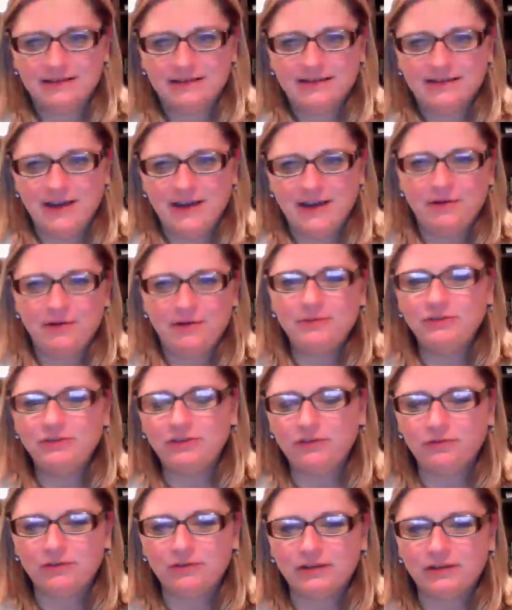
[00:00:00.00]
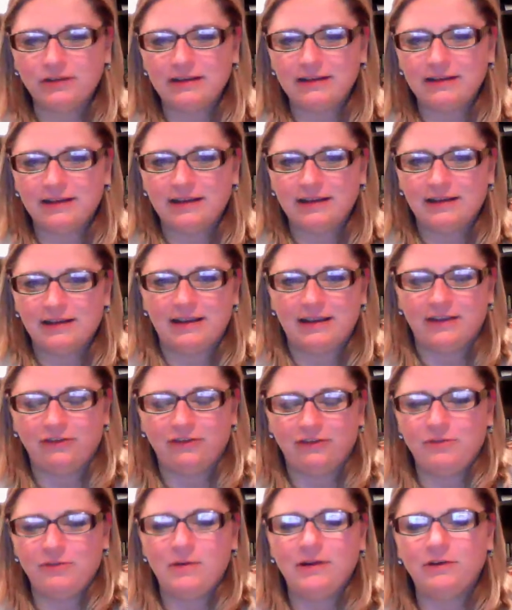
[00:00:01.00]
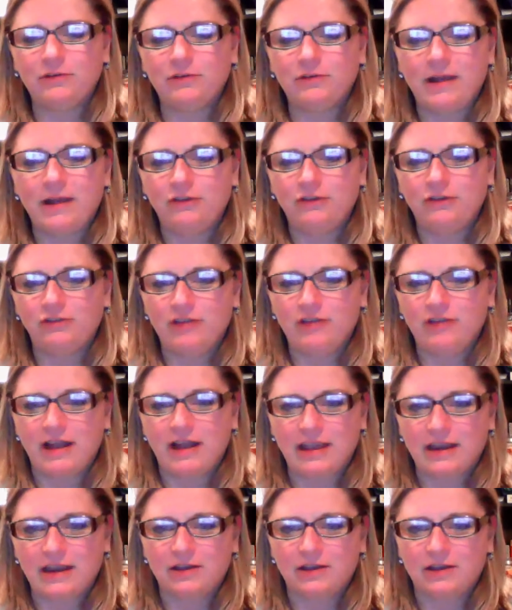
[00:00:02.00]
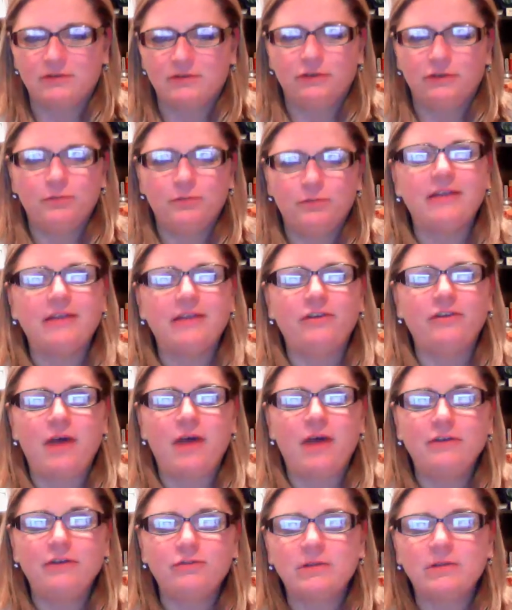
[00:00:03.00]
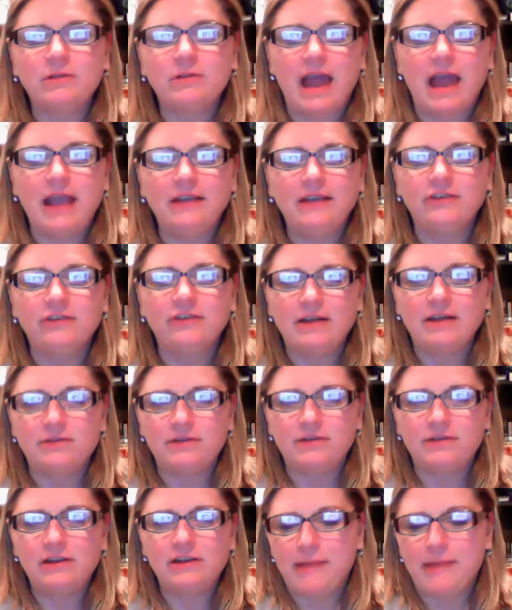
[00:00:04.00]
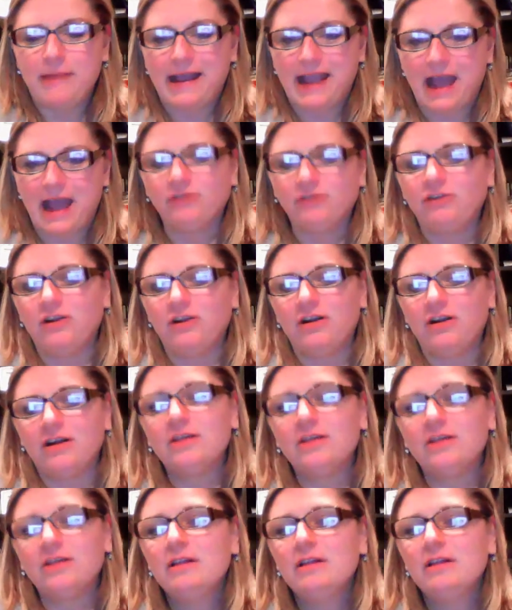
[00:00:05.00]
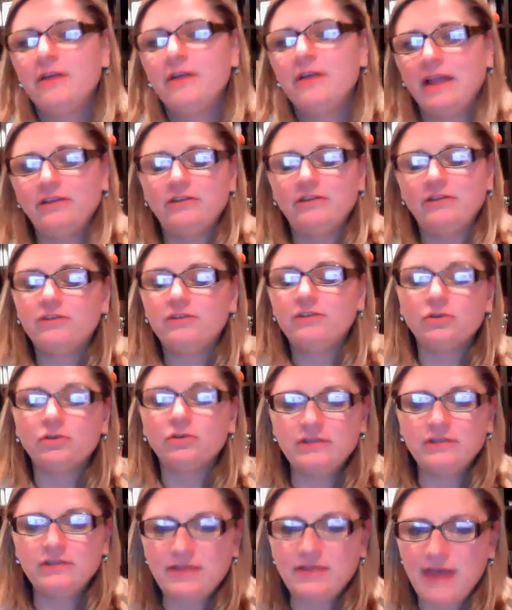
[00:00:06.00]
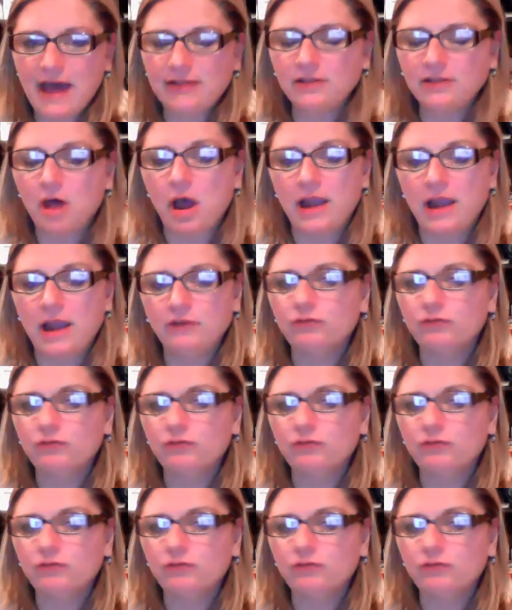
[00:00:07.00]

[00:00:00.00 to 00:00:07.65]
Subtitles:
You know, it was just really, she wonders why she's not getting a good response. So I was really nice and I reached back out to her and told her that that line is